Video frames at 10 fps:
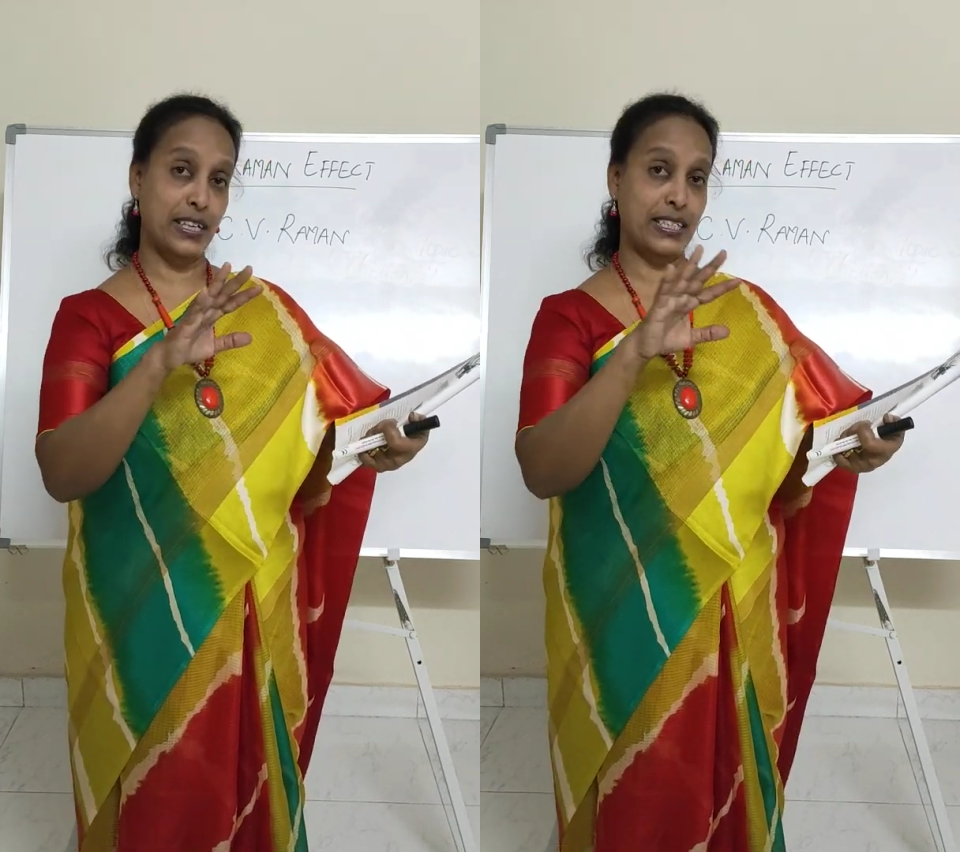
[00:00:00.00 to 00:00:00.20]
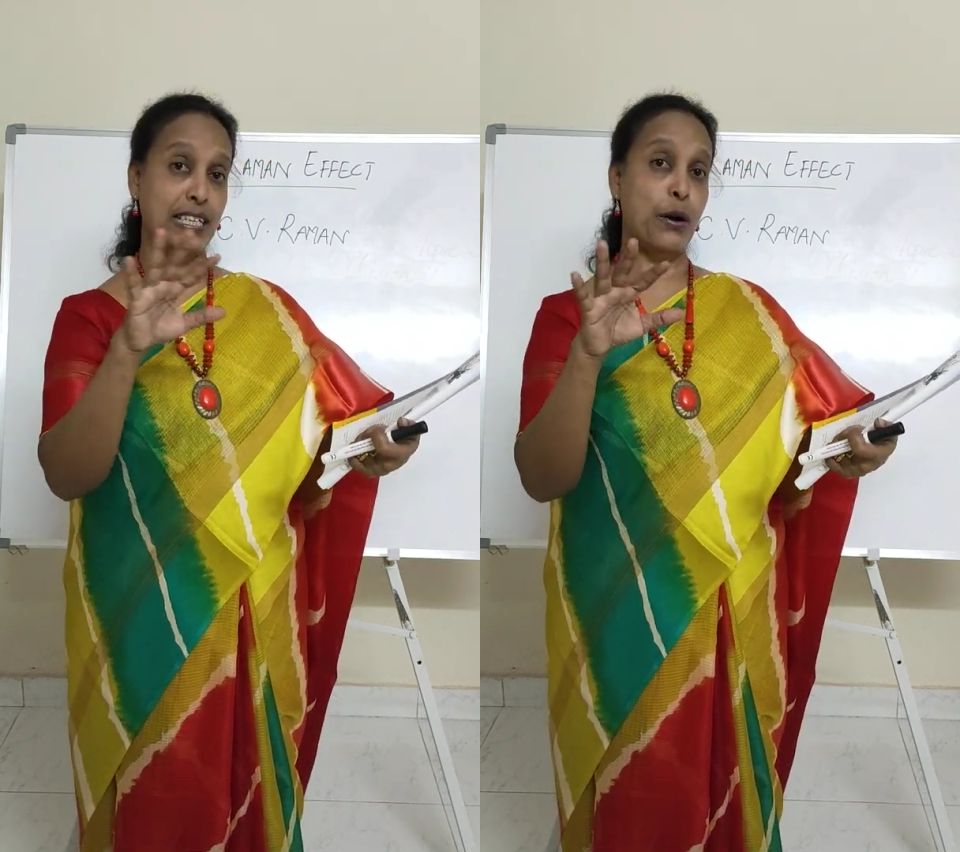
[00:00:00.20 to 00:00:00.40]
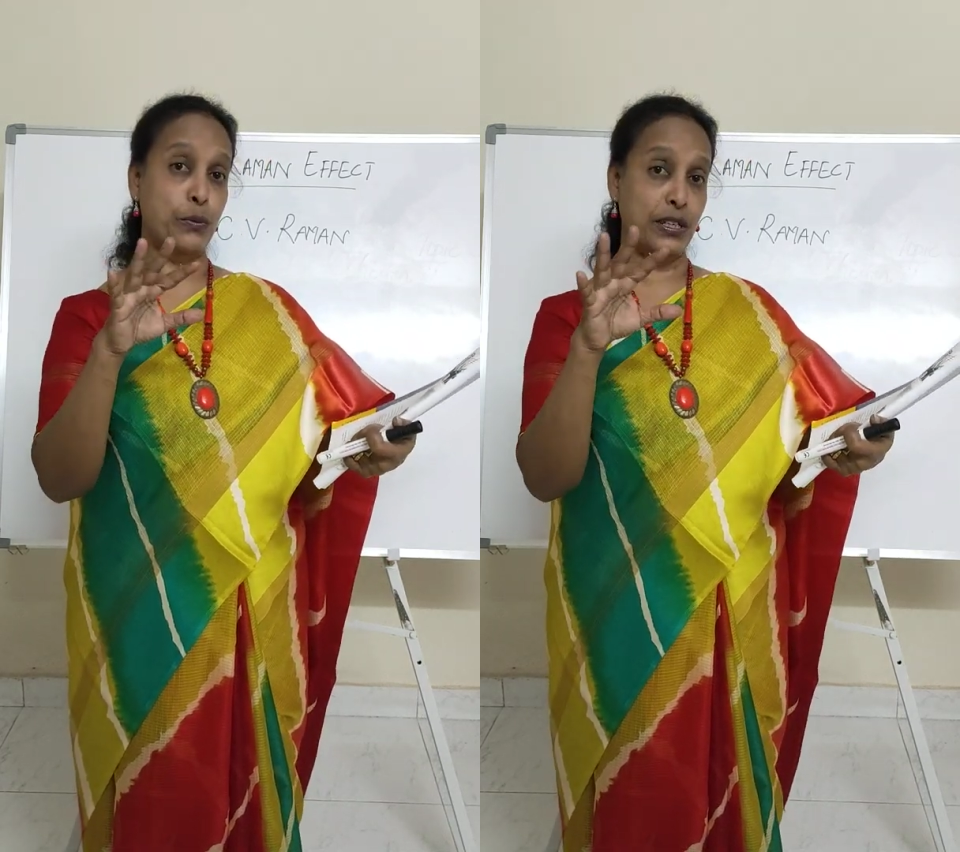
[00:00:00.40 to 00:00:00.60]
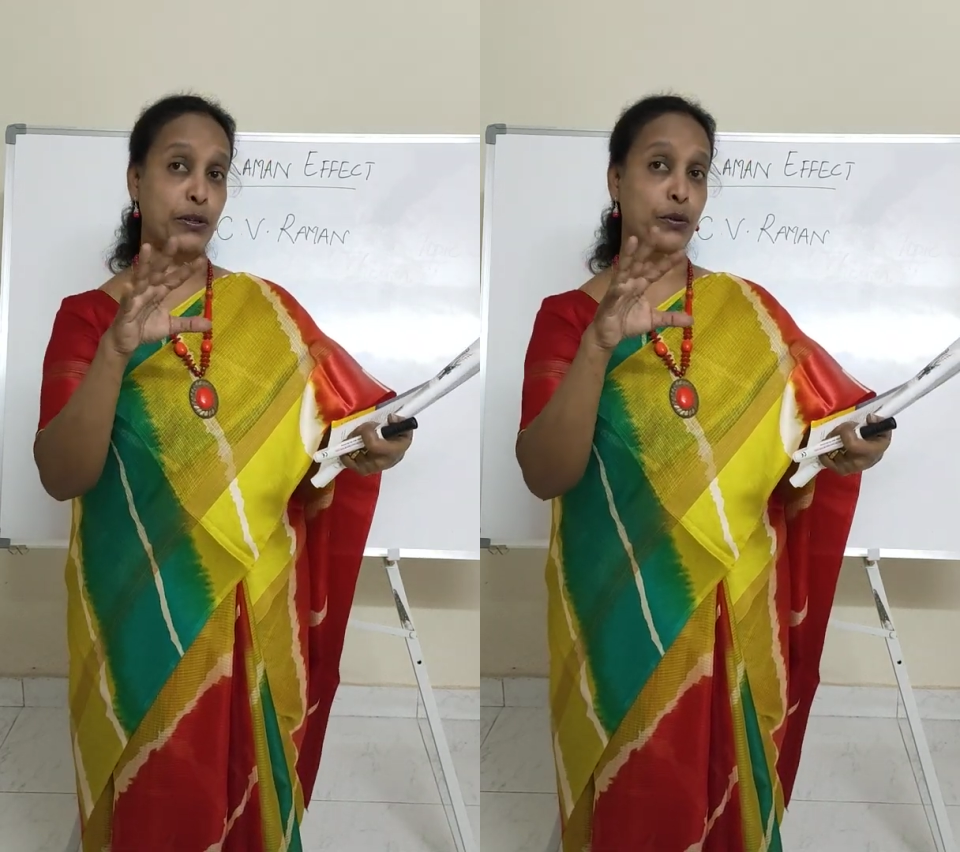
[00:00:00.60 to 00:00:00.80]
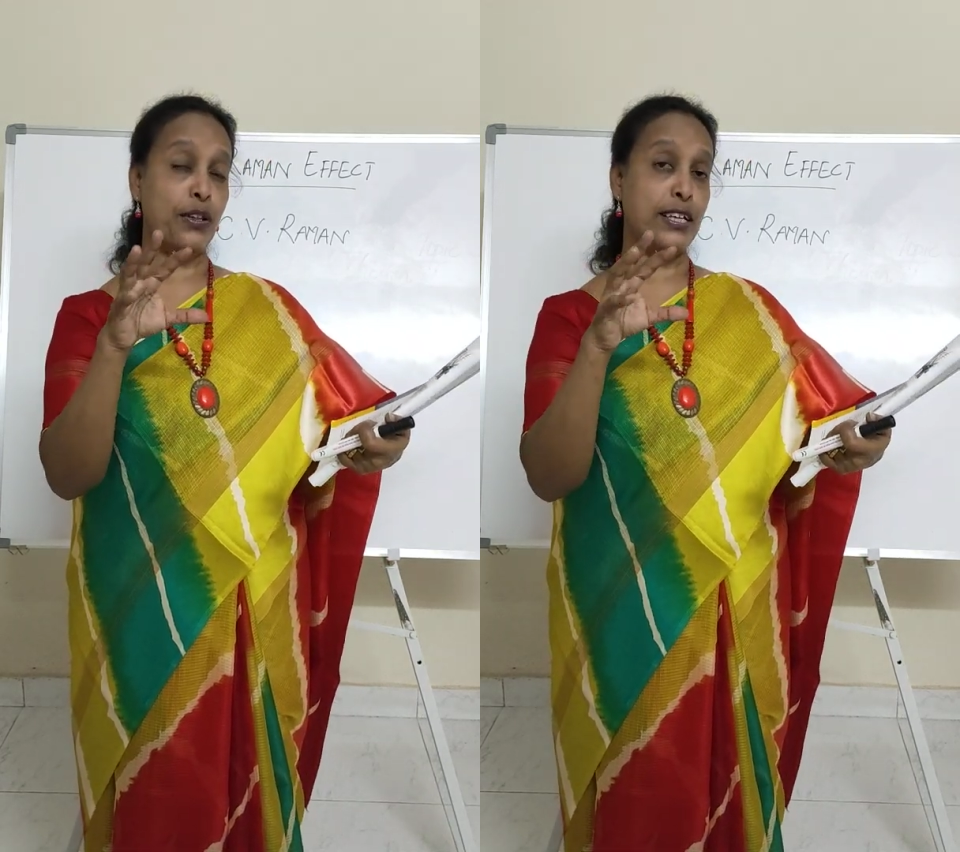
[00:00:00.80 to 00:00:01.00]
The sound,
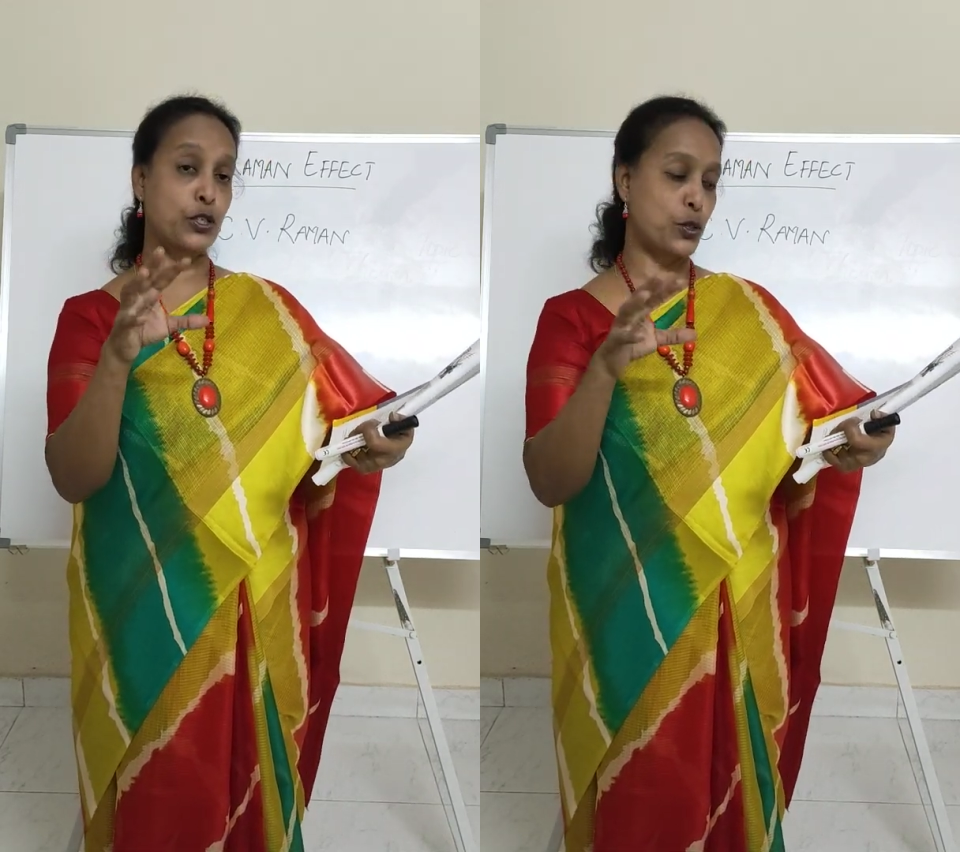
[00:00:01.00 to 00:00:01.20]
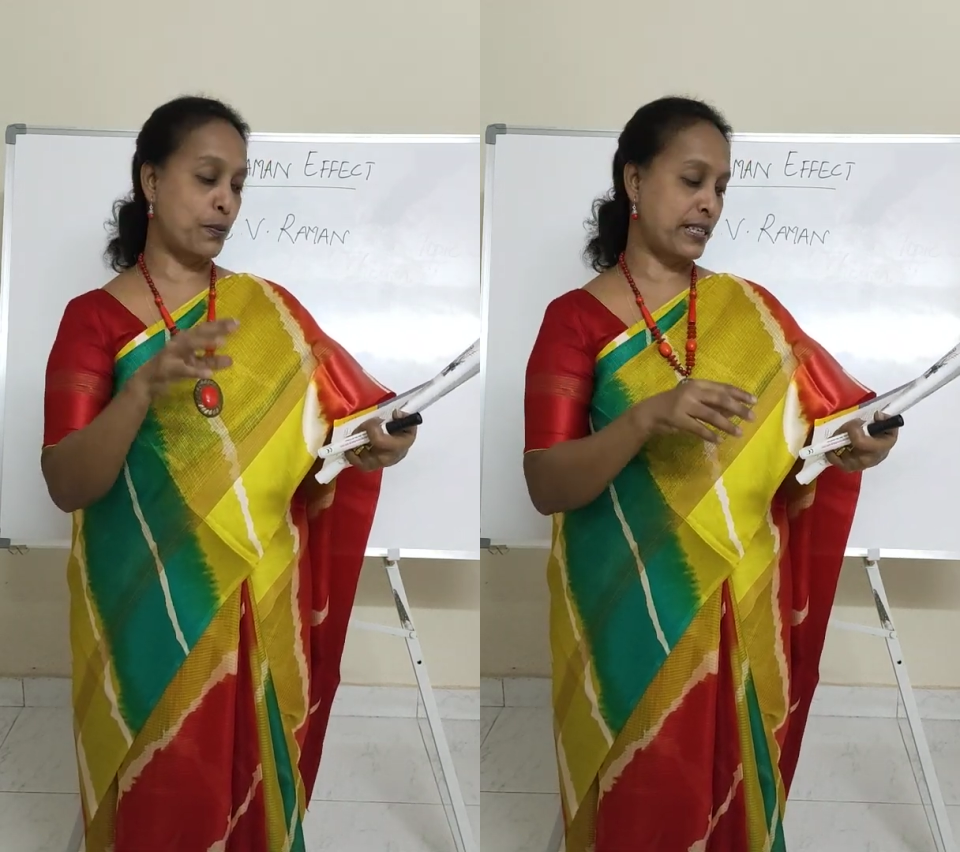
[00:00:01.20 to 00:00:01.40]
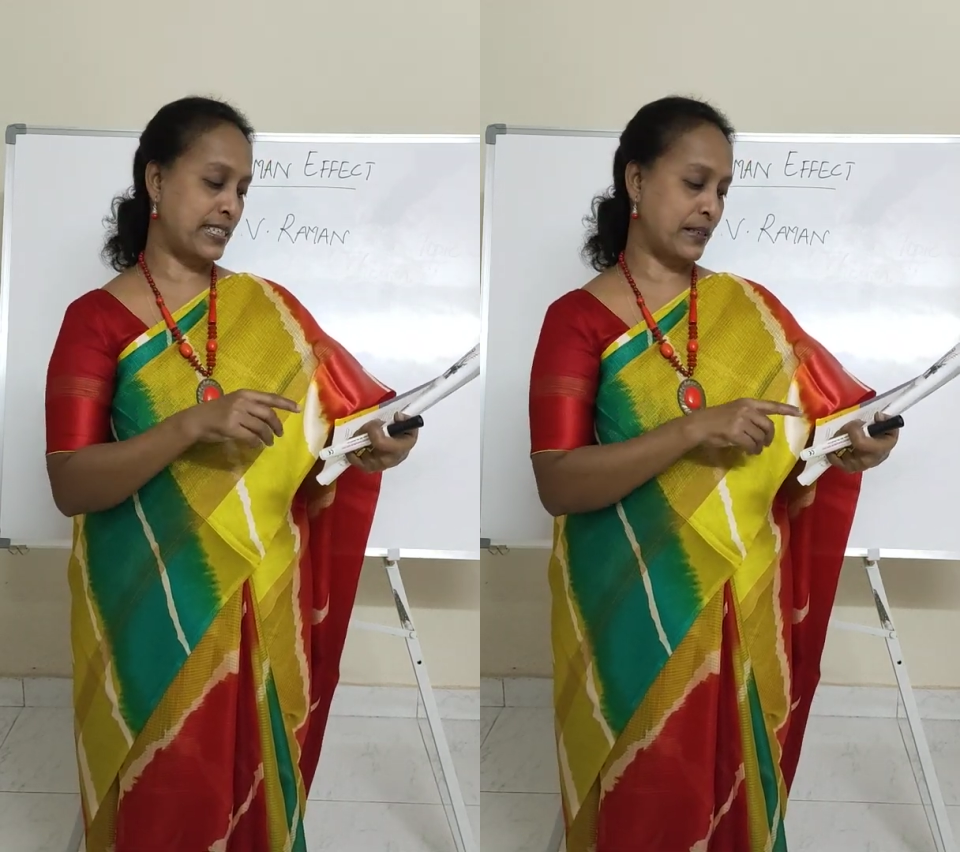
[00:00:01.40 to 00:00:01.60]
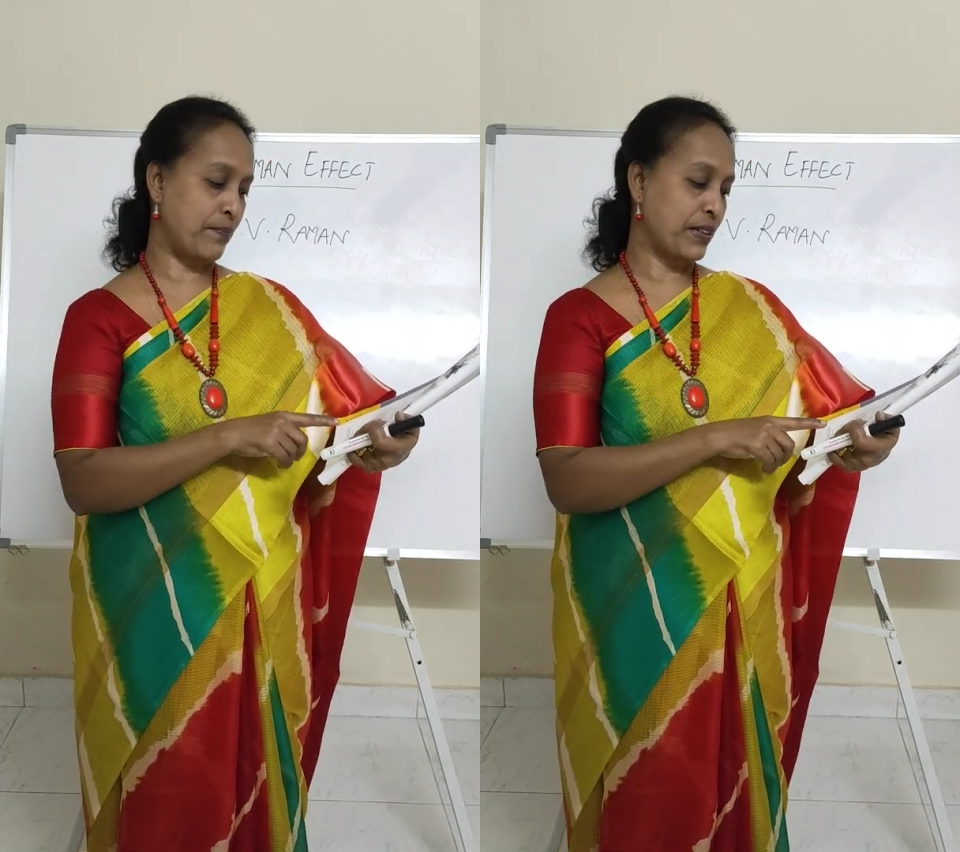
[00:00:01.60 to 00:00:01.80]
the instruments